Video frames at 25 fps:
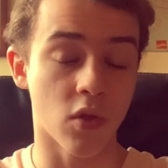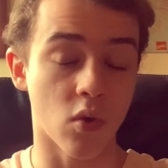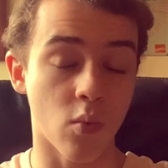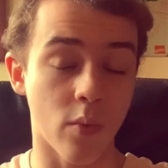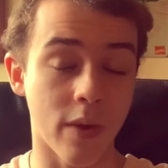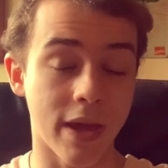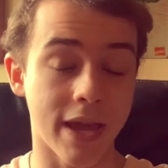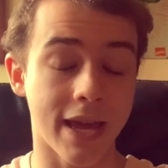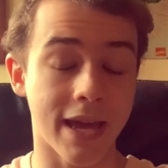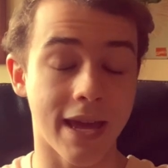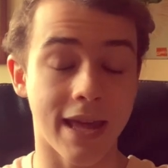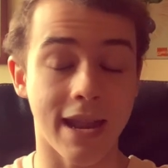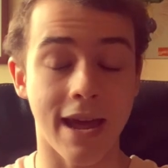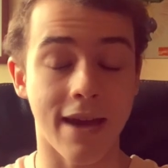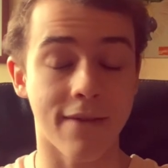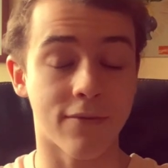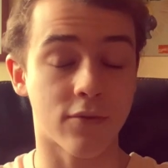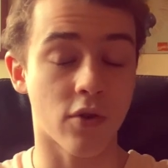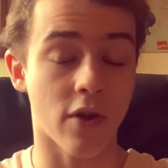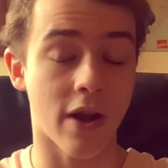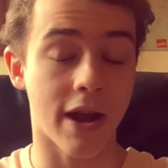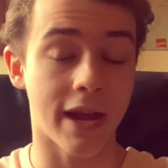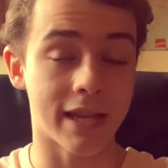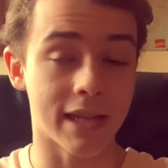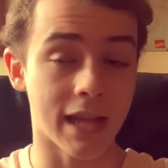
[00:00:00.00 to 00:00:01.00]
weekend
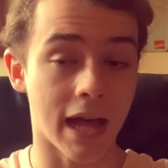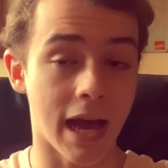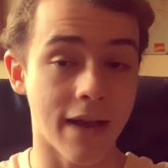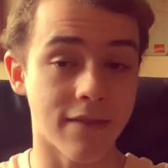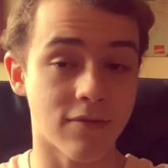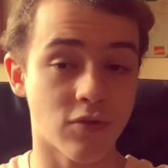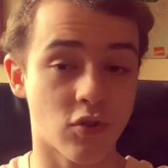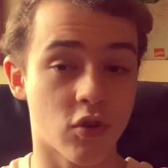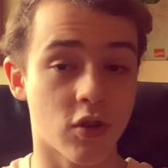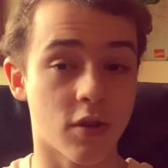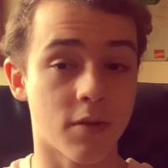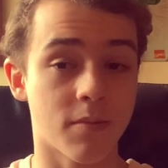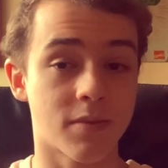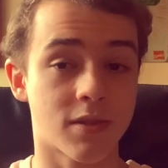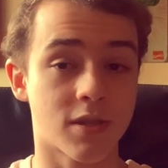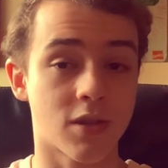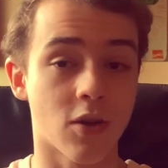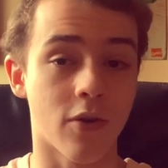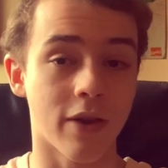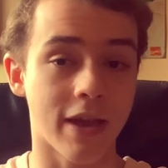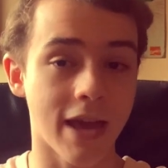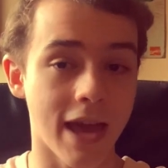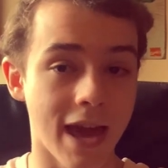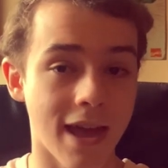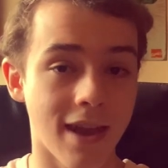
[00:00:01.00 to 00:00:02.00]
after I live streamed,
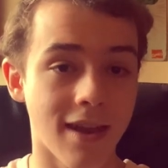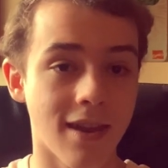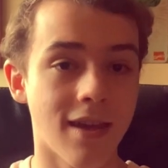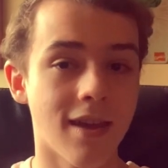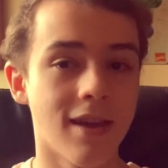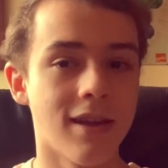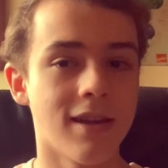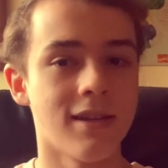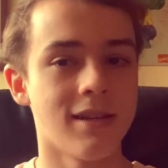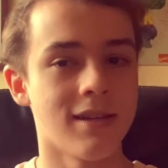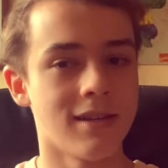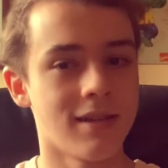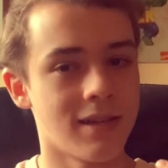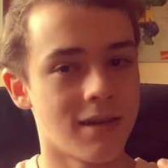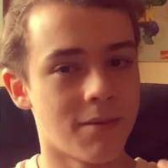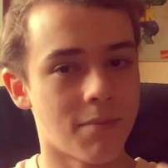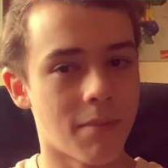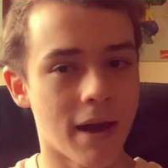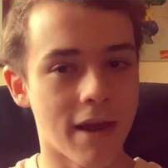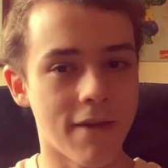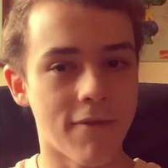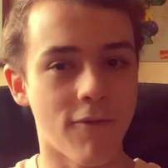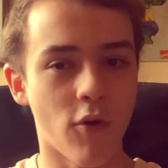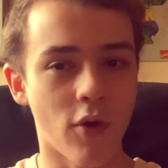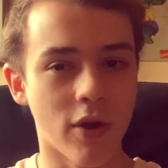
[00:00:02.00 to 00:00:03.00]
so again,
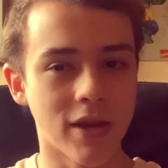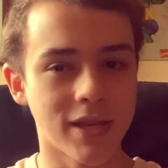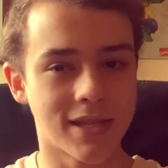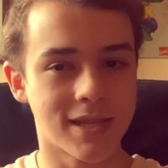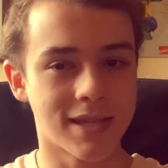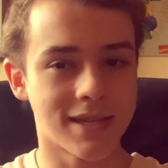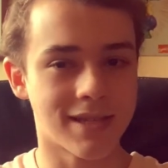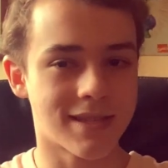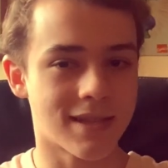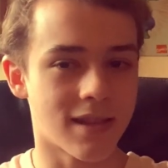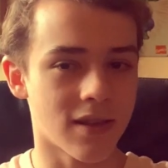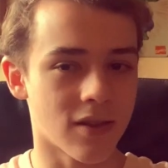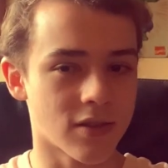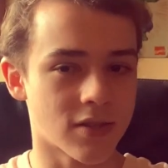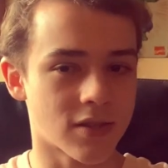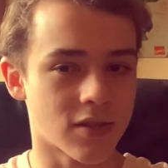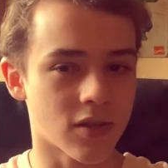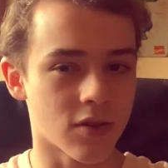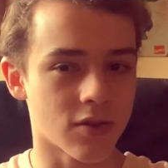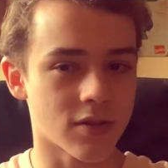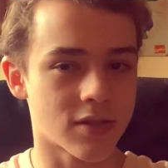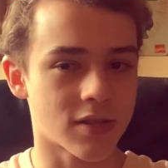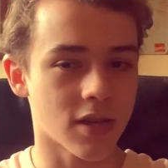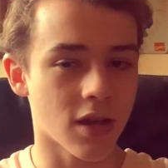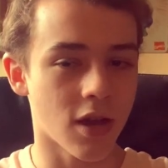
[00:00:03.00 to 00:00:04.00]
my voice is still
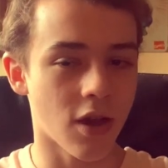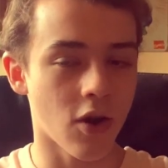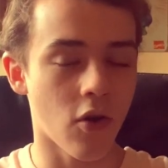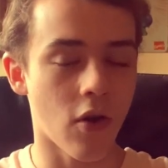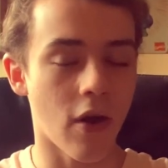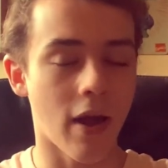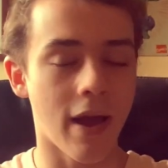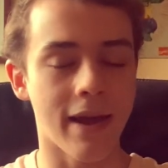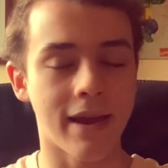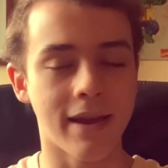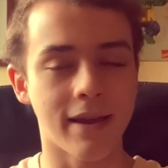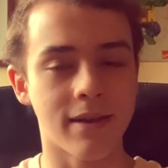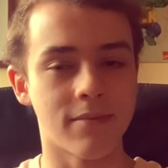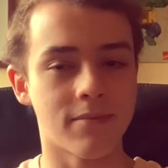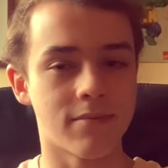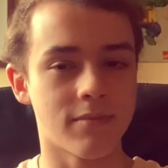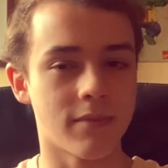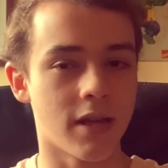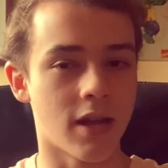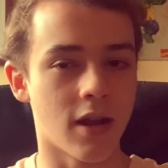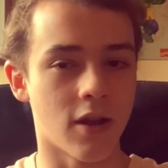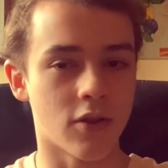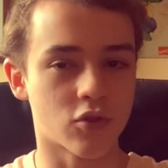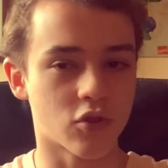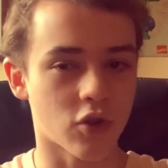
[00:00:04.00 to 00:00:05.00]
so-so. I am,
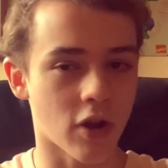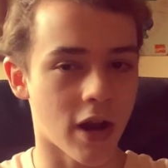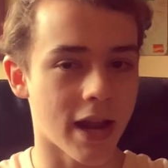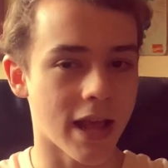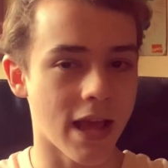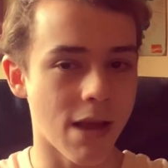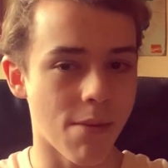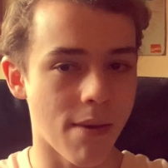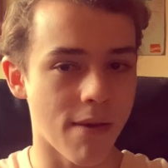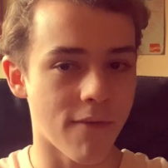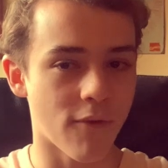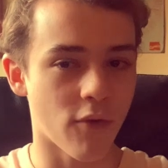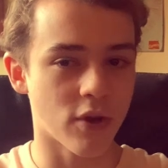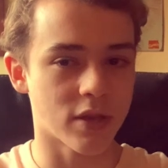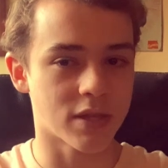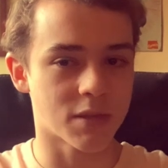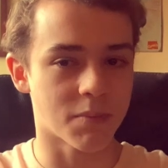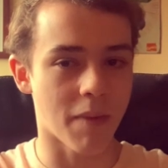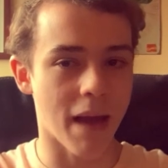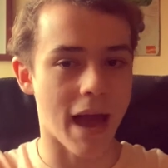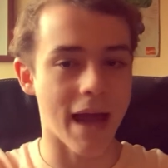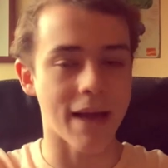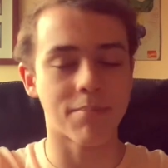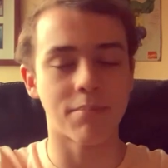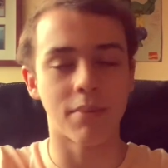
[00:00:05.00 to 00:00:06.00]
trying to get my voice
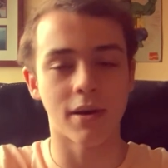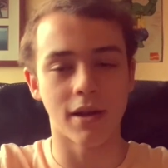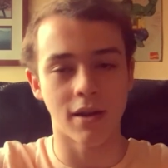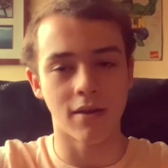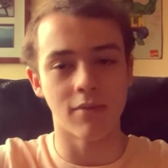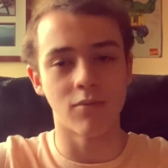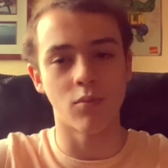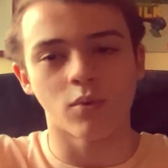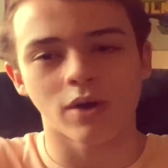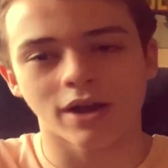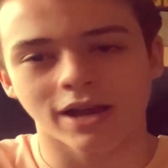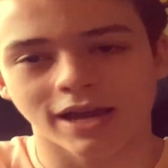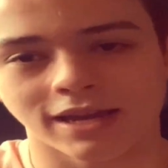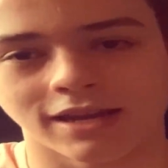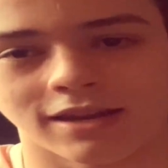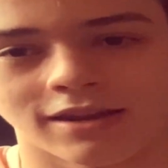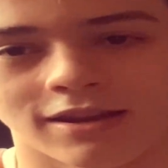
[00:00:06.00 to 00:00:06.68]
back, but what can you